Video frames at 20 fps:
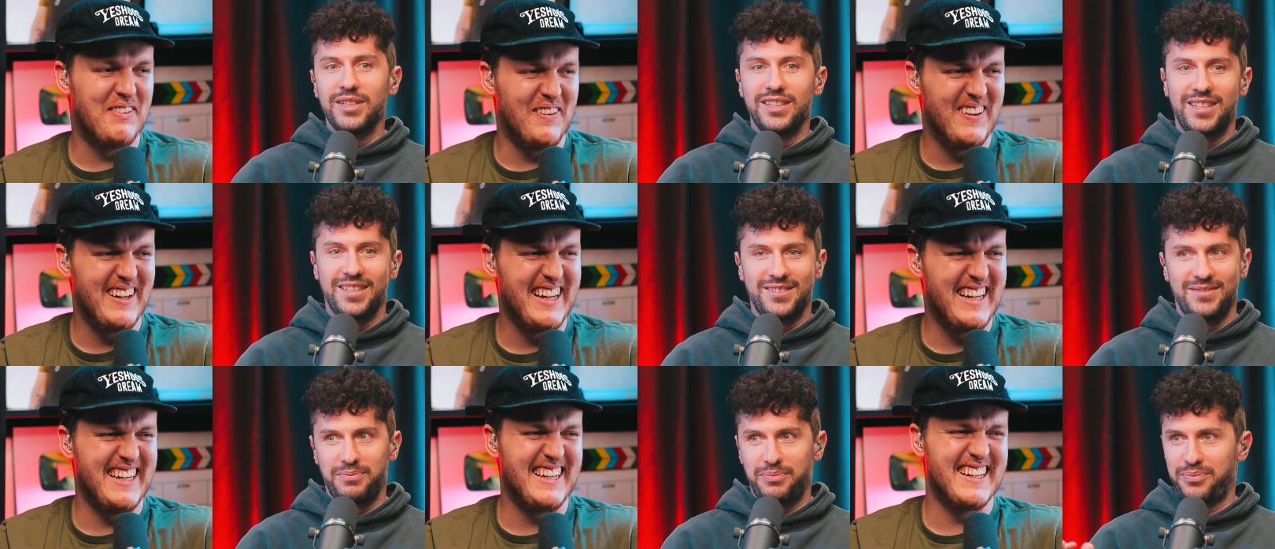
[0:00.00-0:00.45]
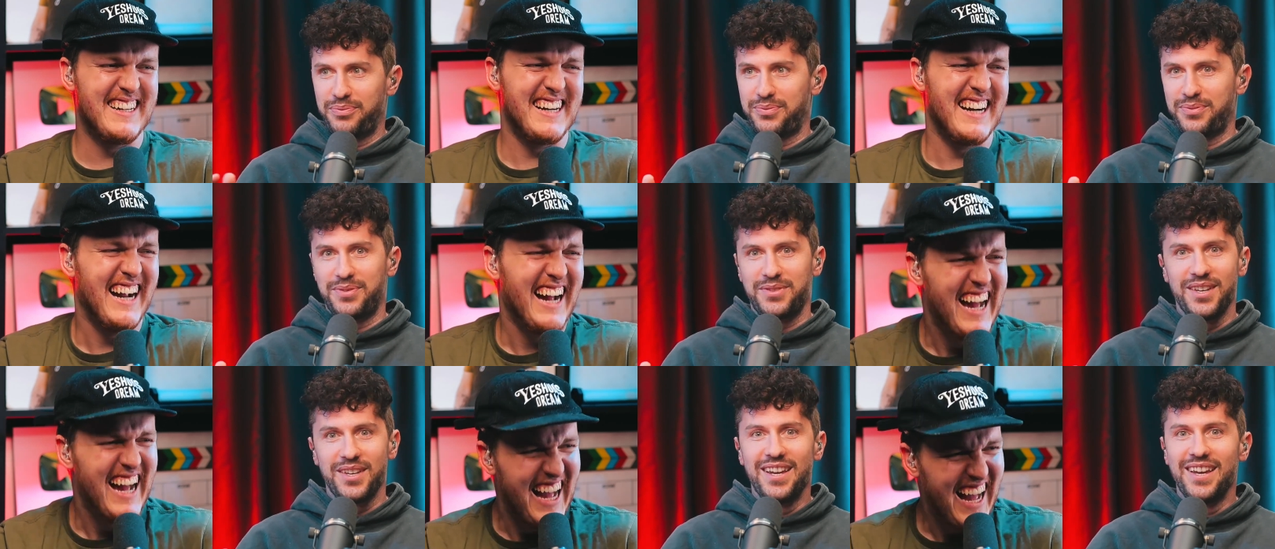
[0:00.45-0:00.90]
Speaker 1: people here.
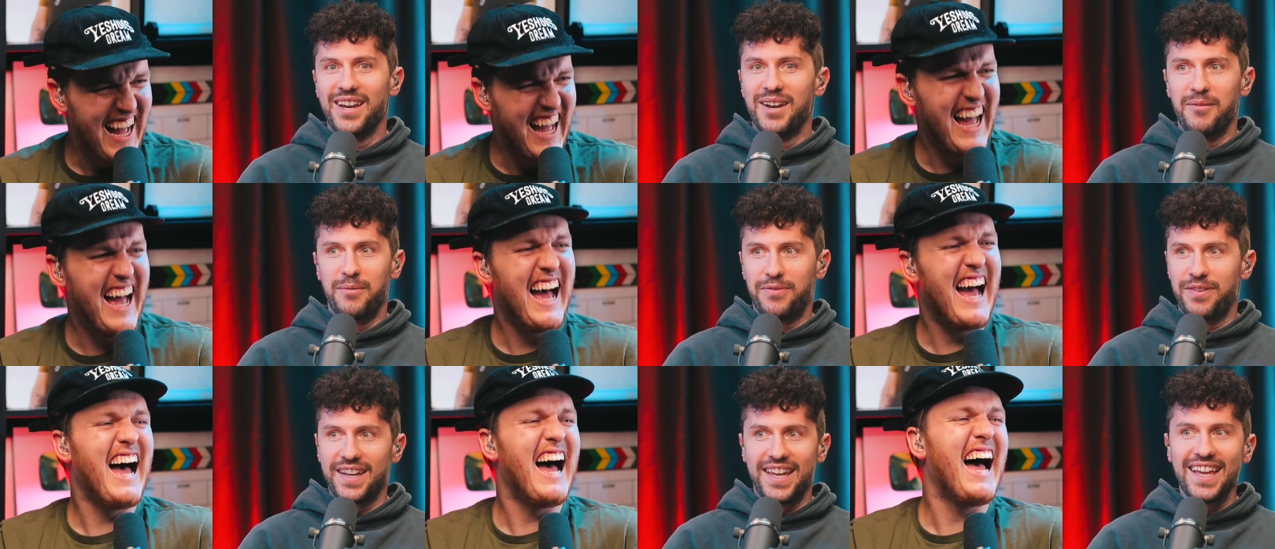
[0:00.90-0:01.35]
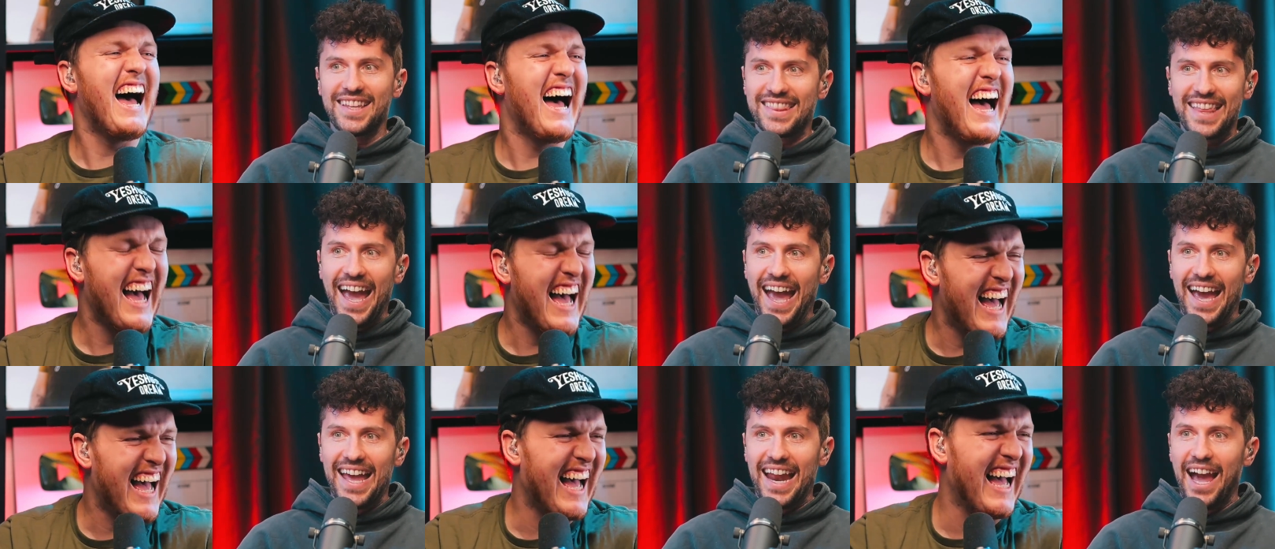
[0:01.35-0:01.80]
Forget
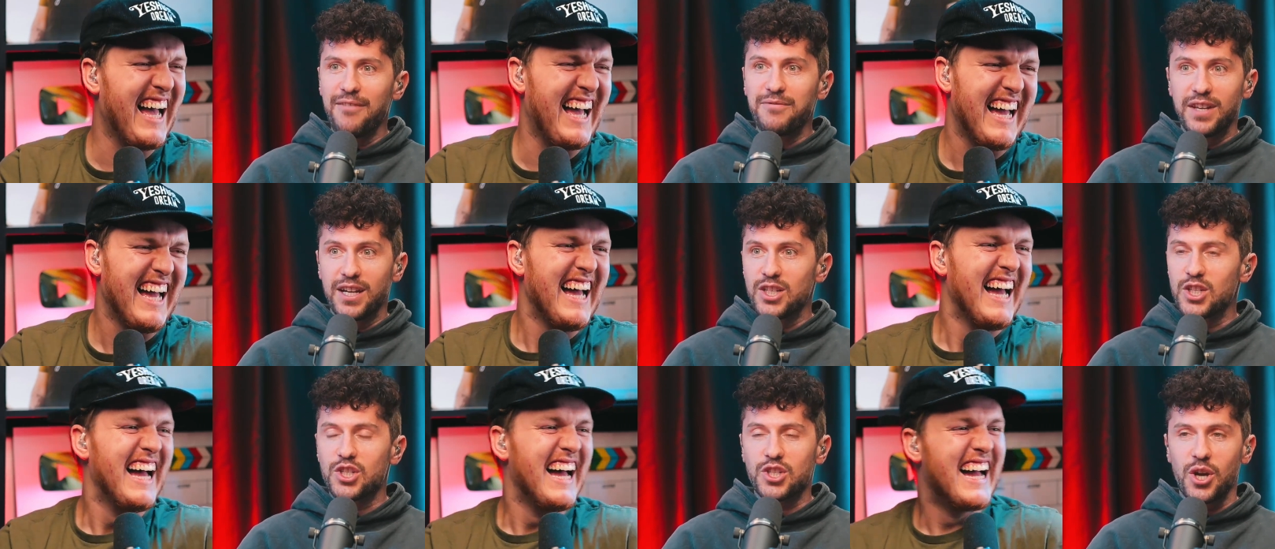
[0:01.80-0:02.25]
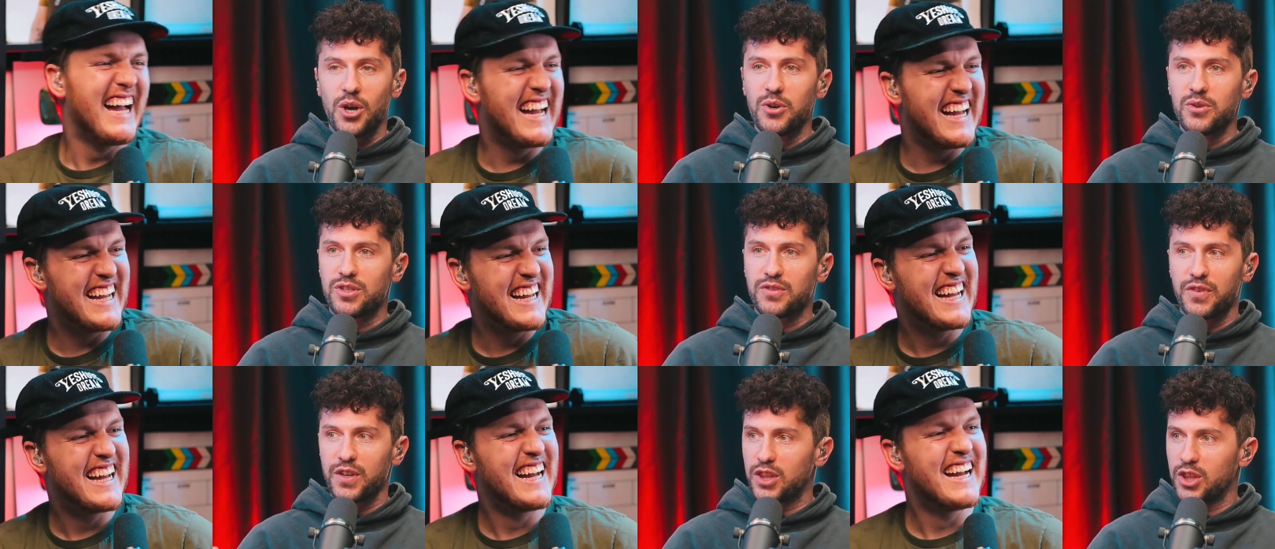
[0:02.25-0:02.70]
that. I've done
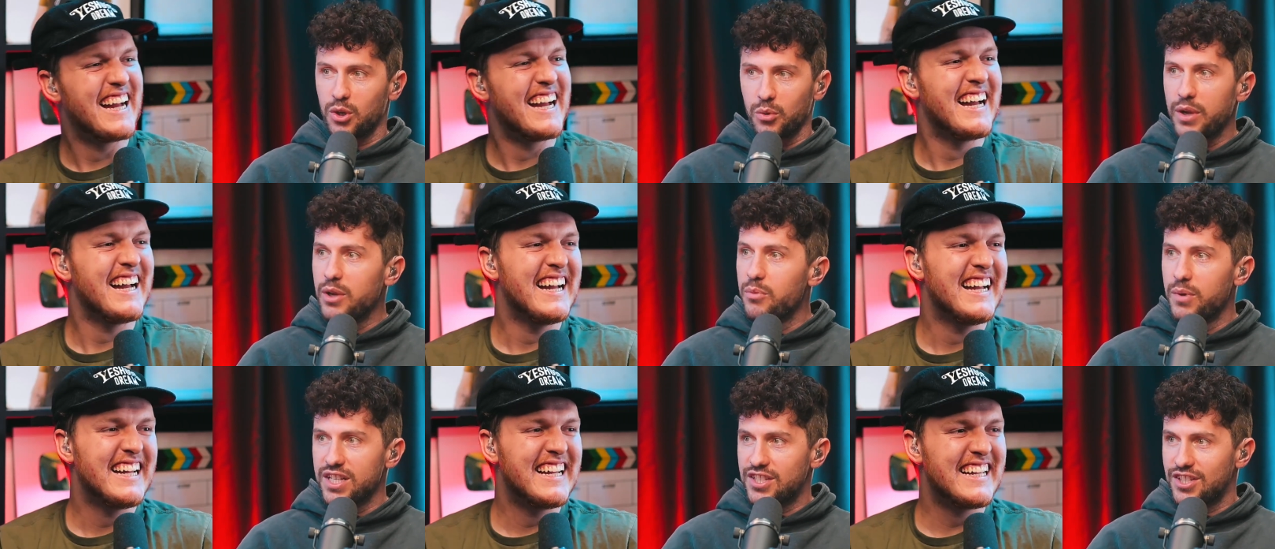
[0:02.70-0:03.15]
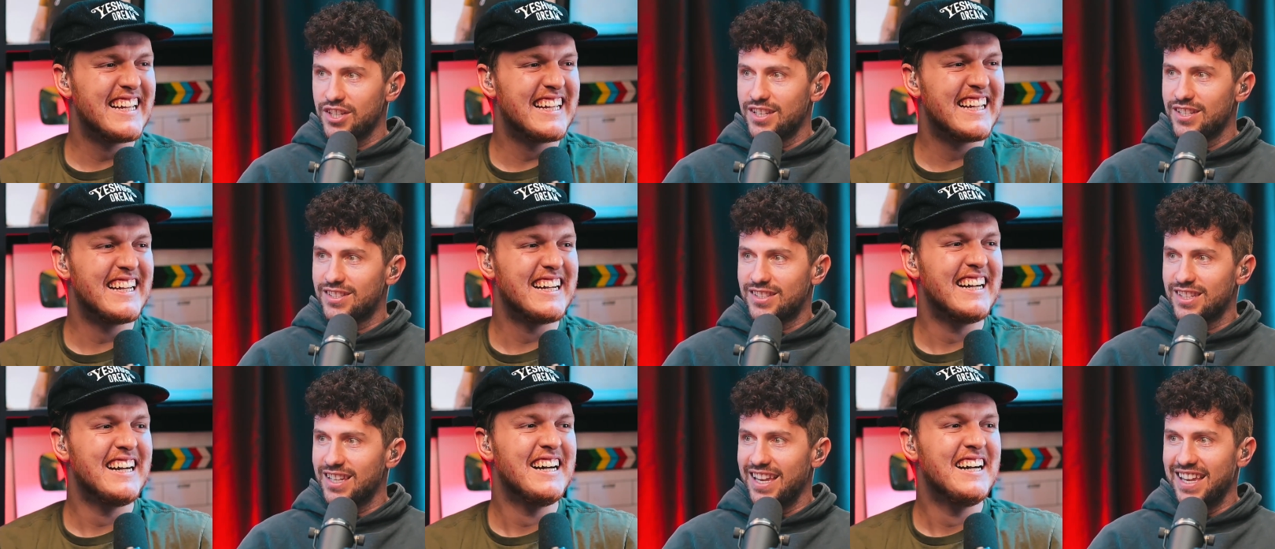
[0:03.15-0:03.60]
shows for Three
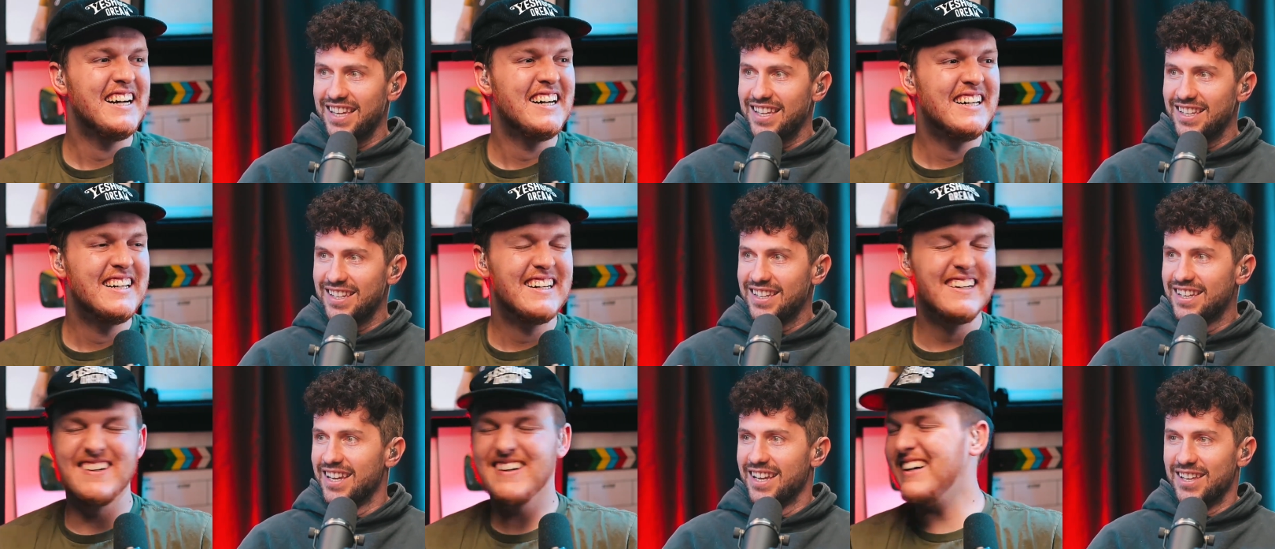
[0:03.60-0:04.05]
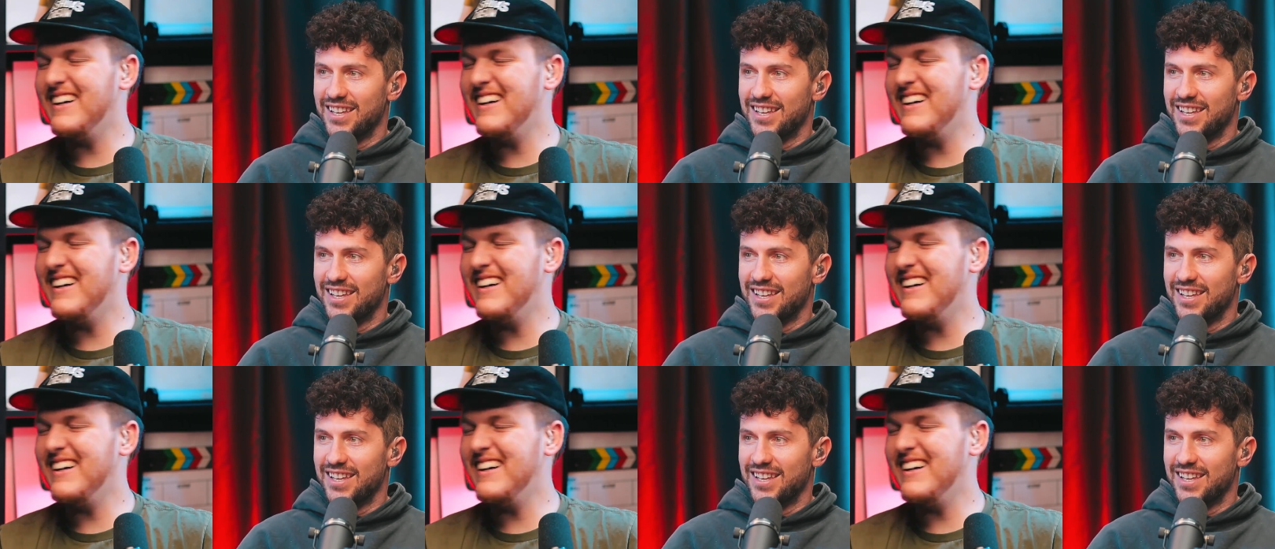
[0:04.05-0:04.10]
Witches in